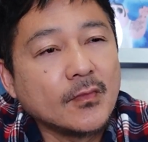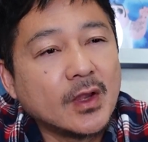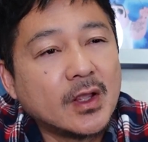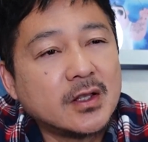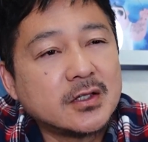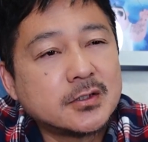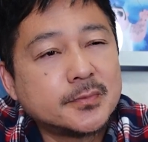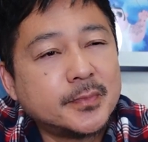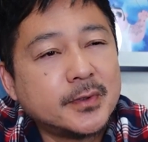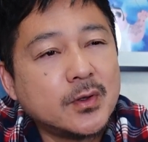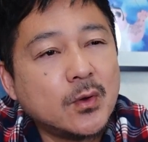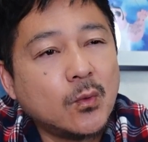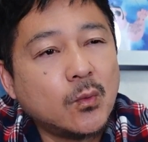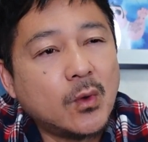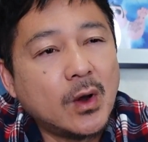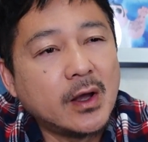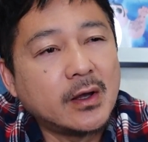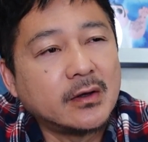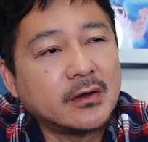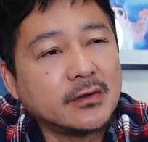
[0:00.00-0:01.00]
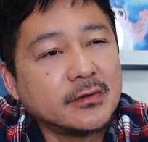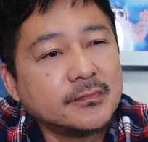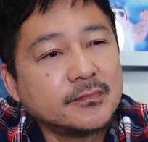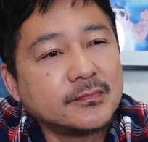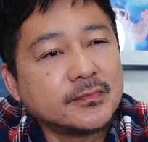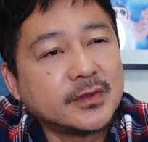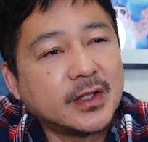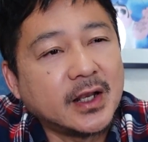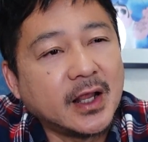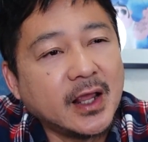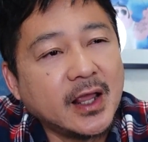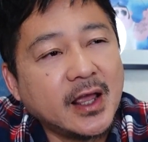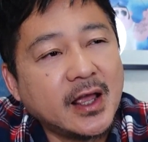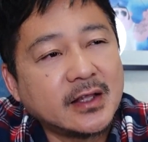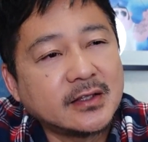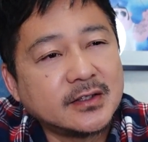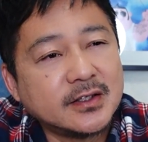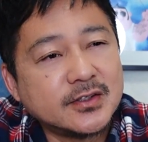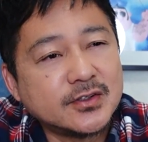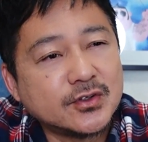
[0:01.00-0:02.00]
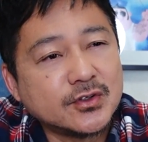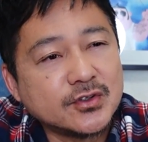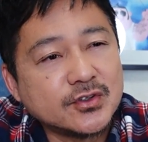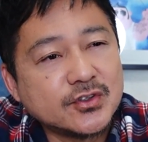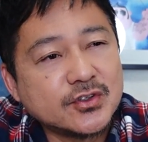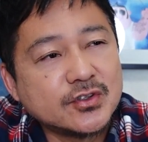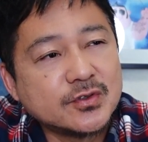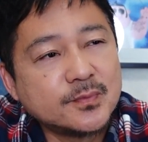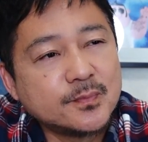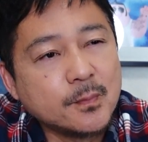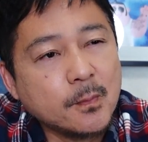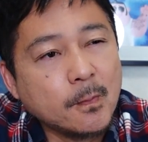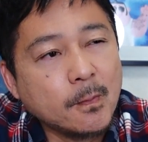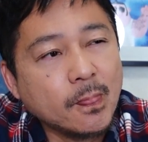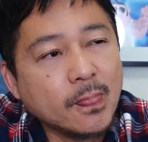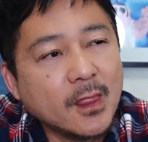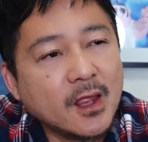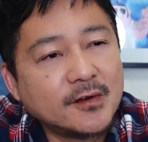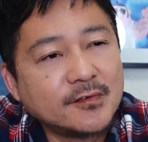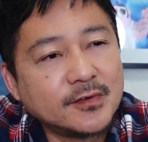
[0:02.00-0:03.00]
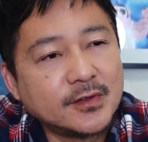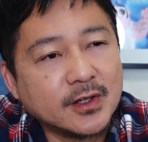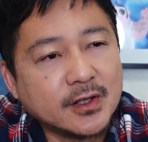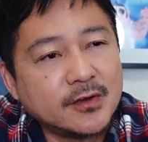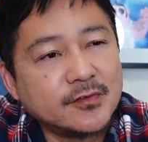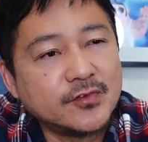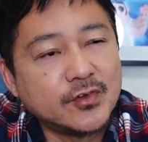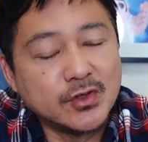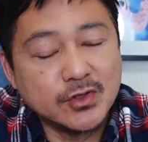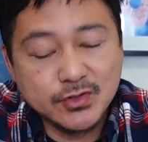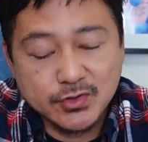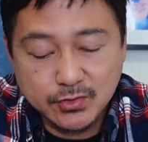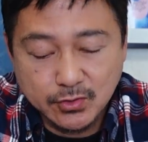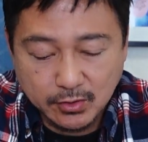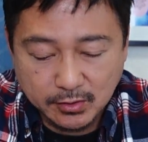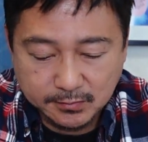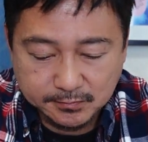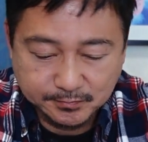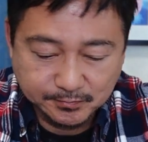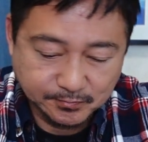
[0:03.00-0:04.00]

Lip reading: It's been a while that I had desserts from the convenience store.